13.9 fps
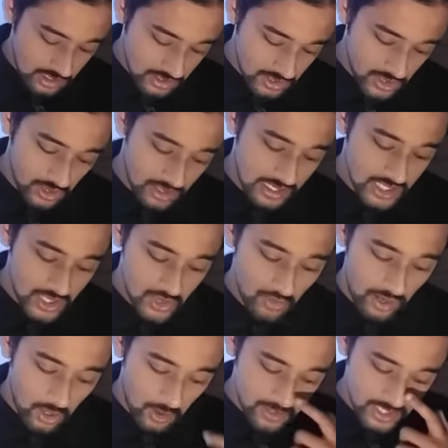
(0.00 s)
So this is
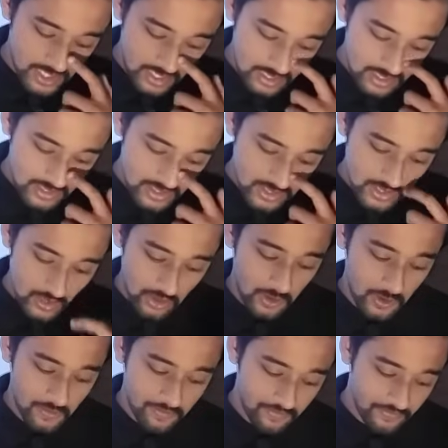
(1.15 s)
one option.
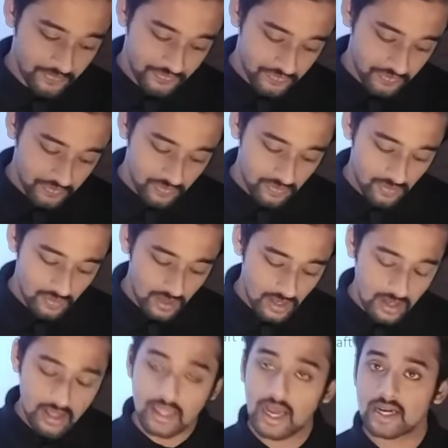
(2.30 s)
So
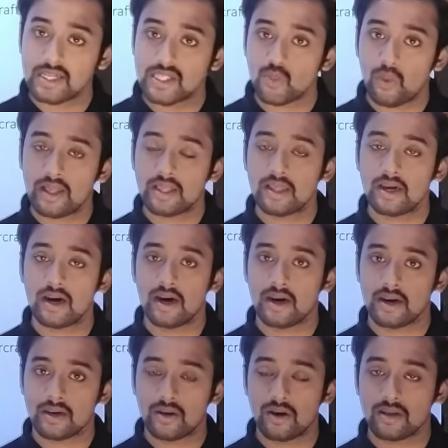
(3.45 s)
that is
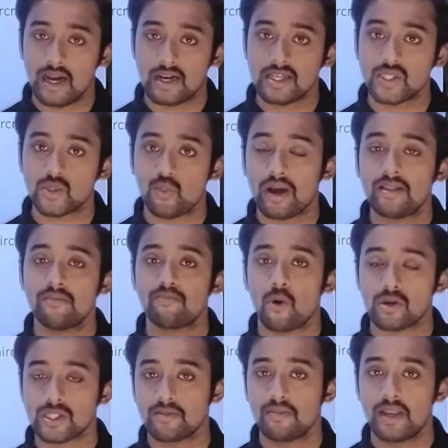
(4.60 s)
one
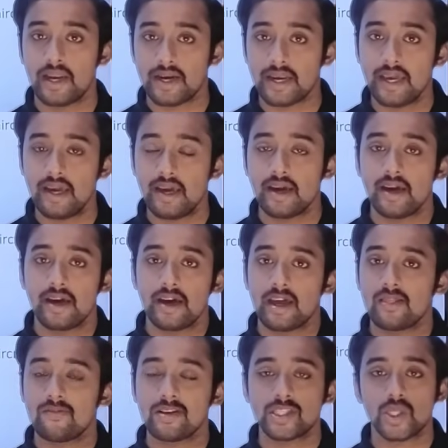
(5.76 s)
possibility
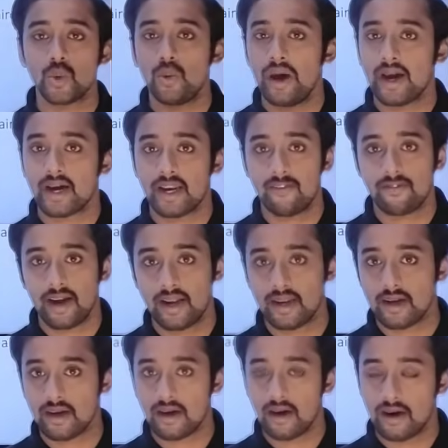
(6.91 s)
in which two aircraft
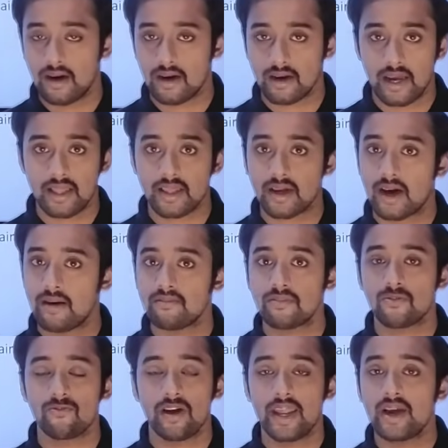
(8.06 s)
can come
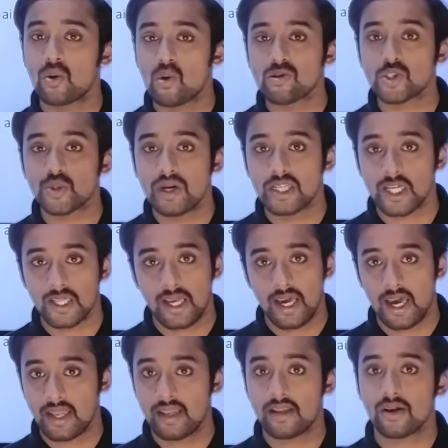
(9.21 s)
very close to each other
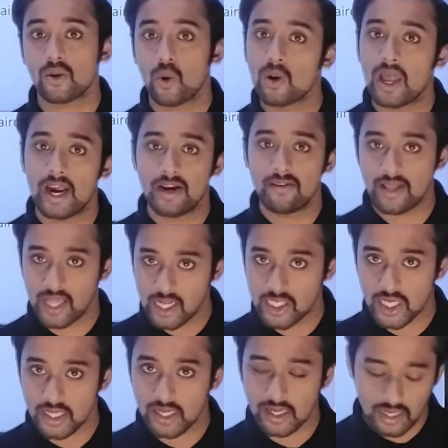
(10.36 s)
and collide with each
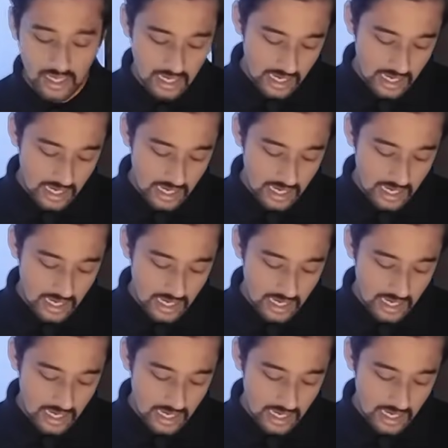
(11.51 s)
other.